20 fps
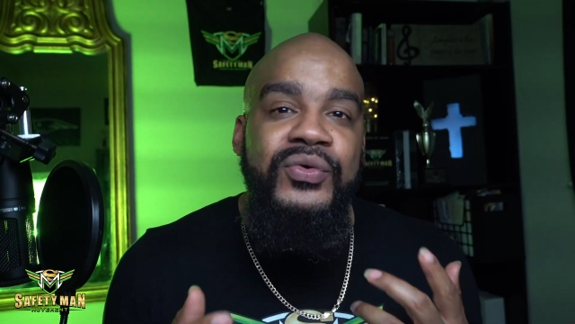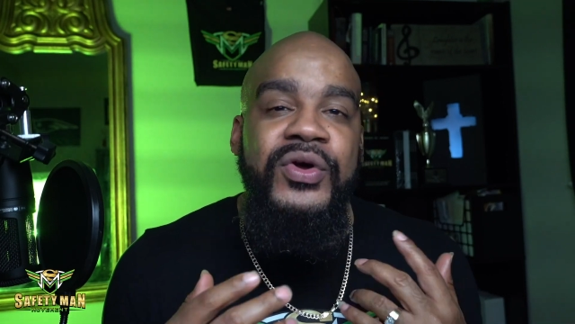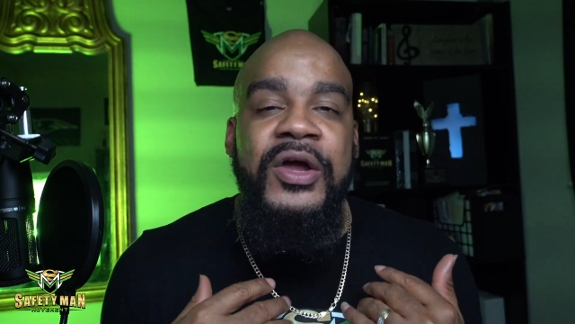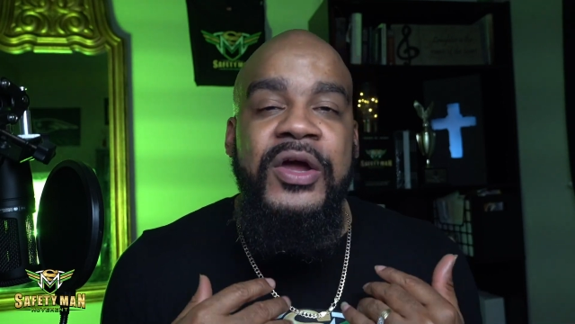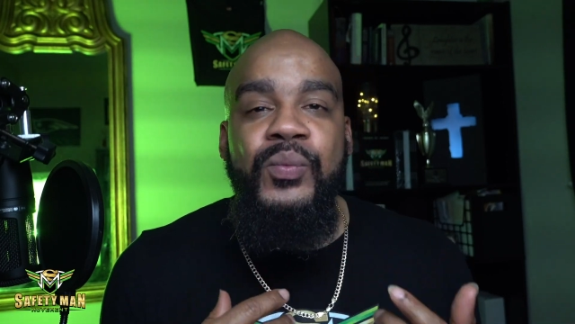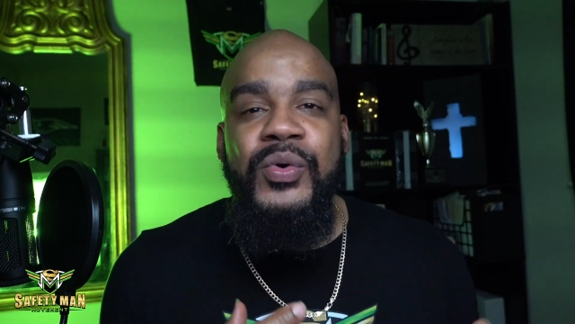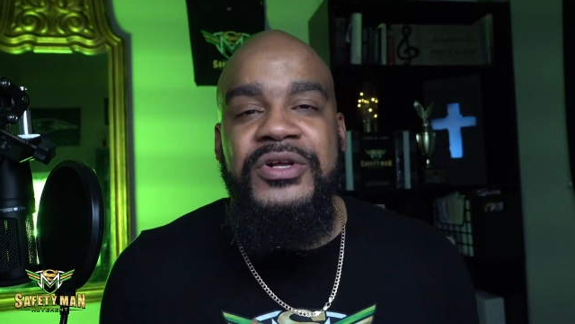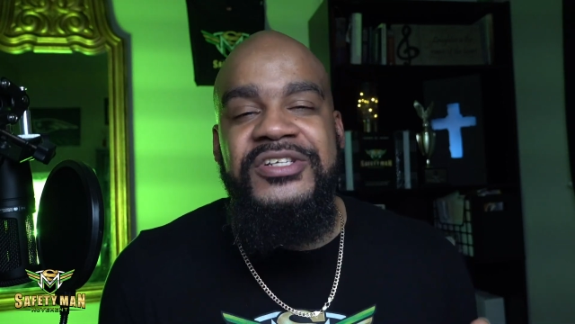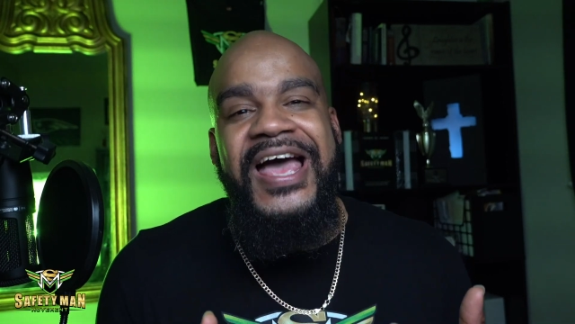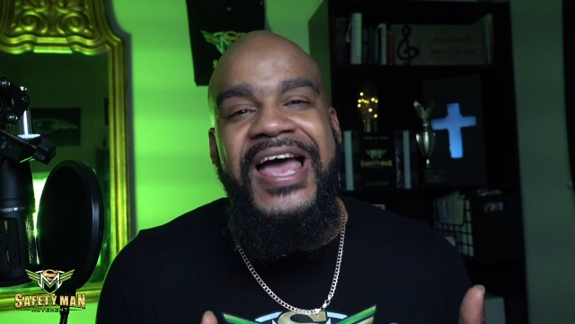in
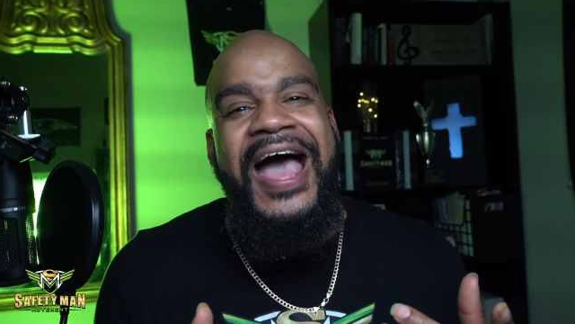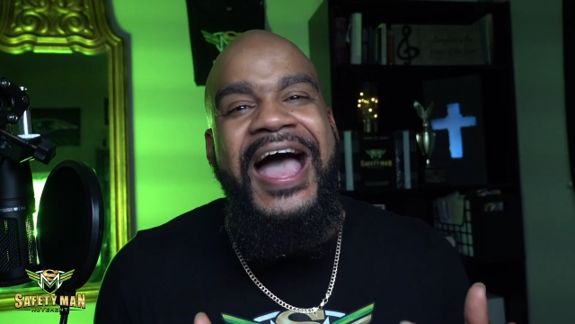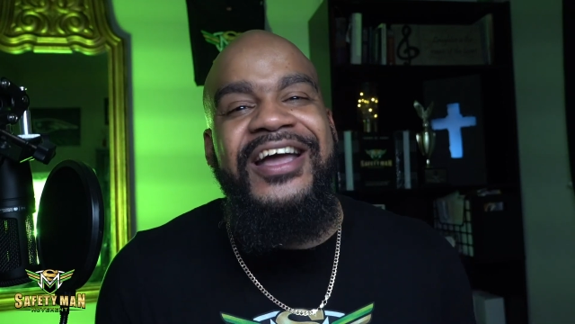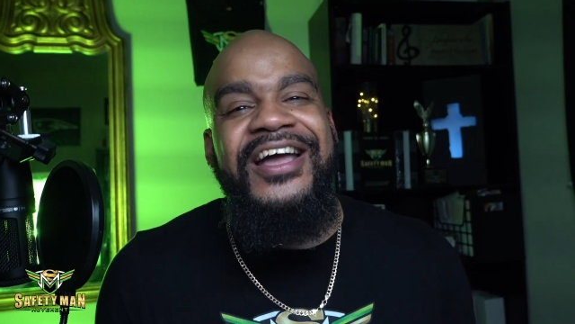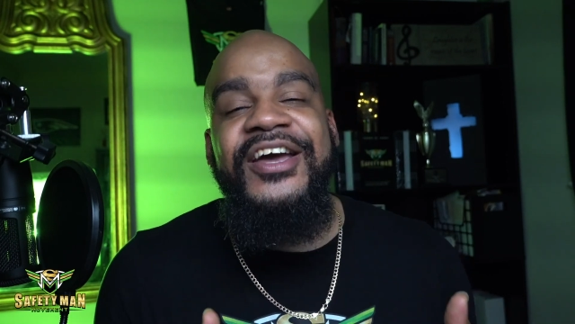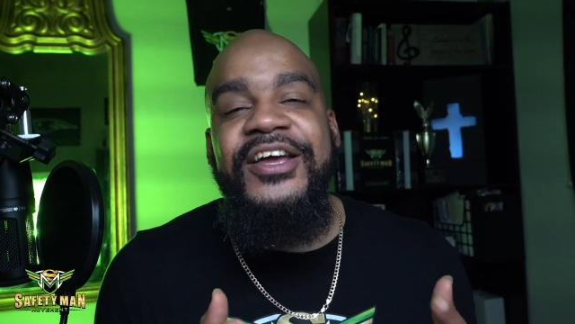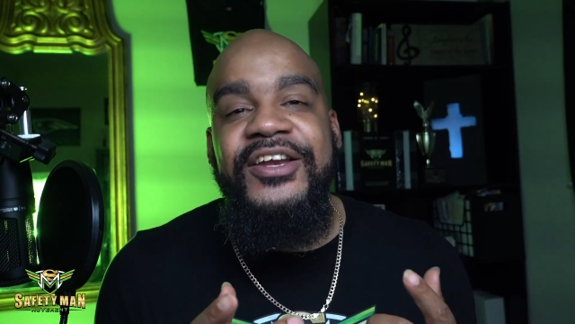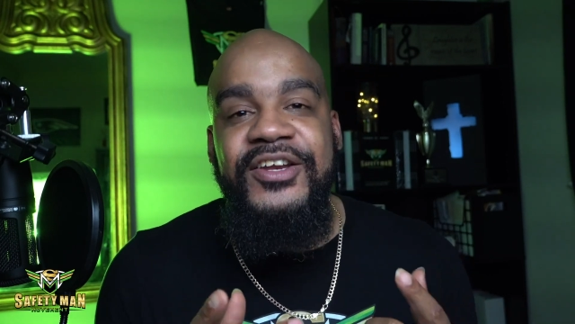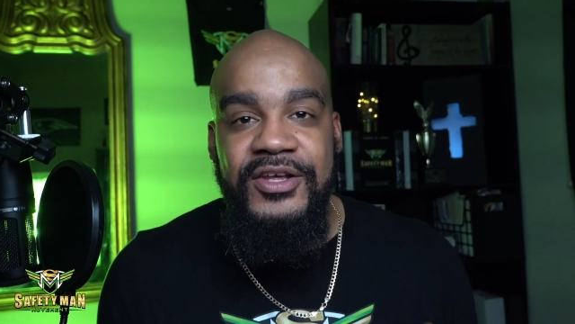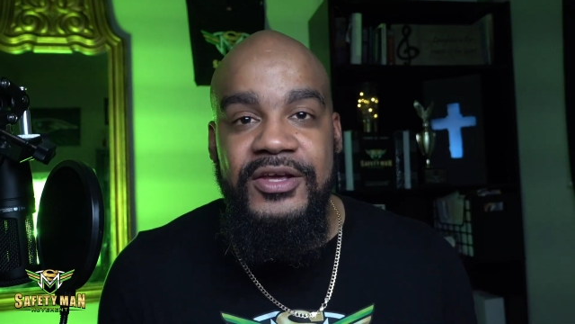which I
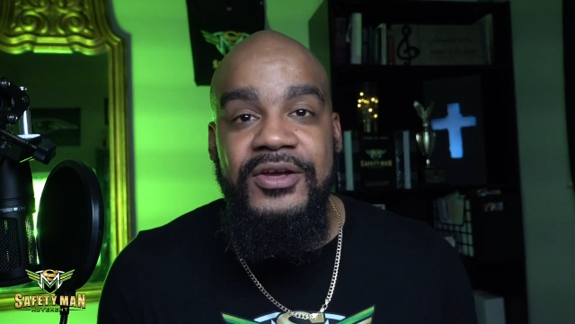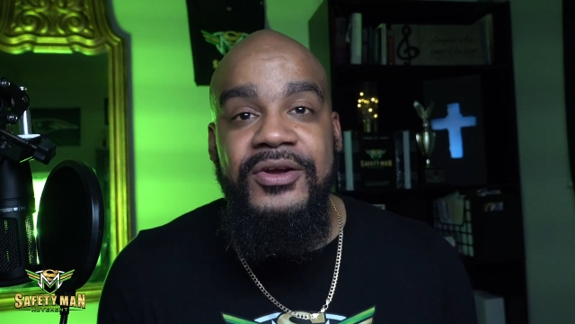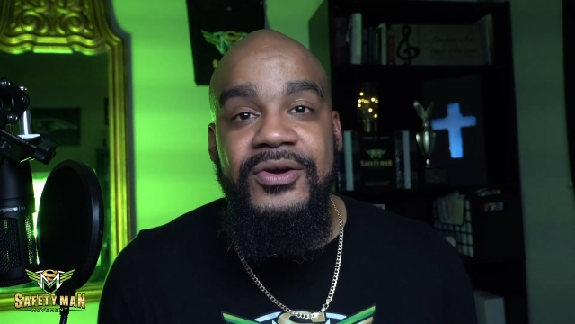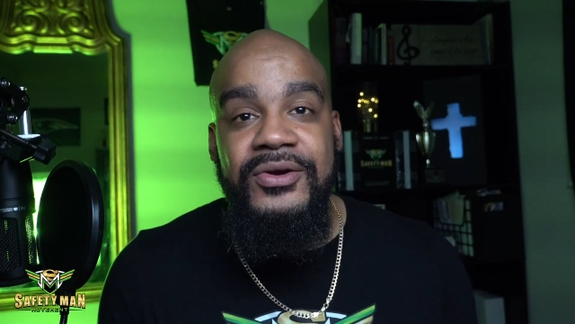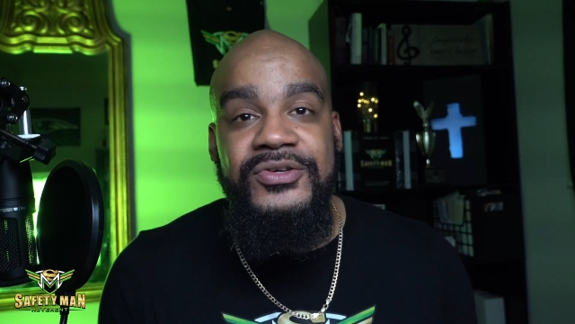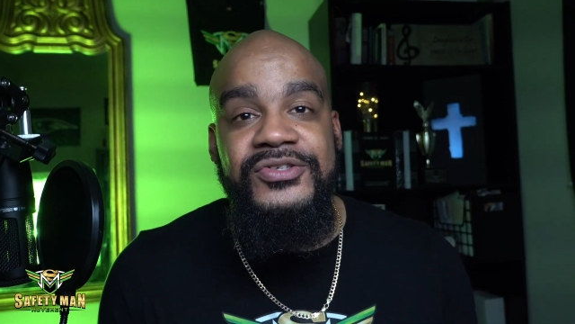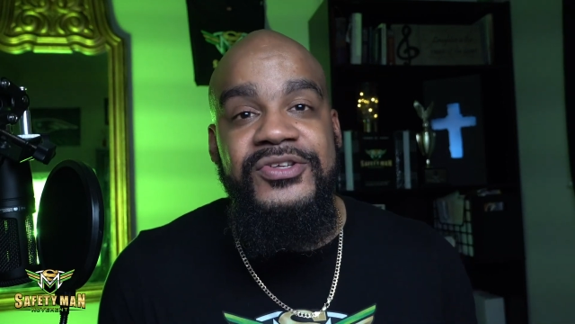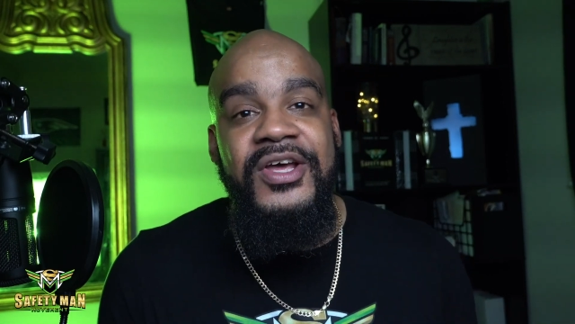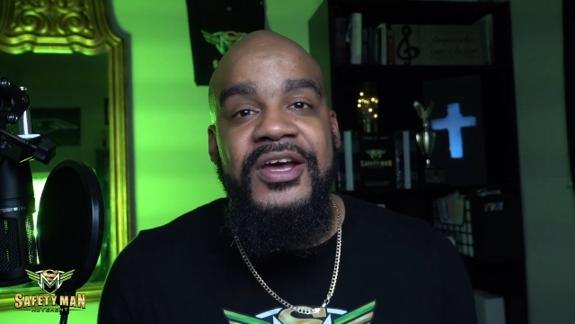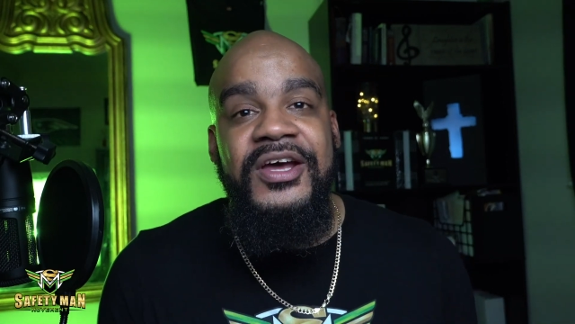could
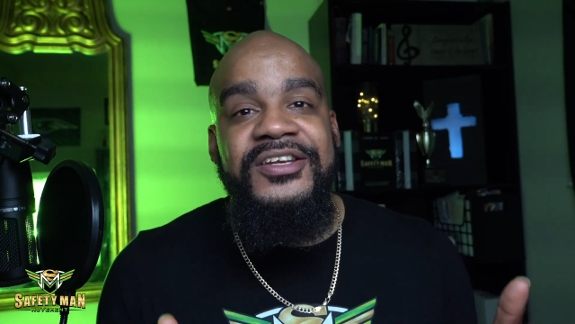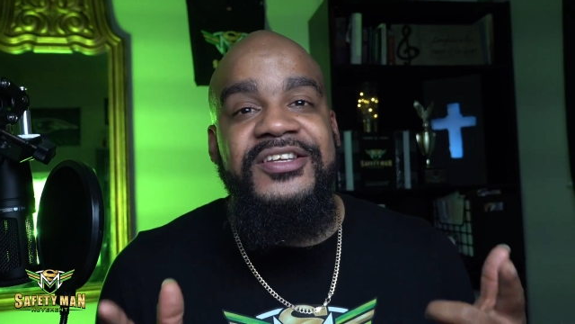use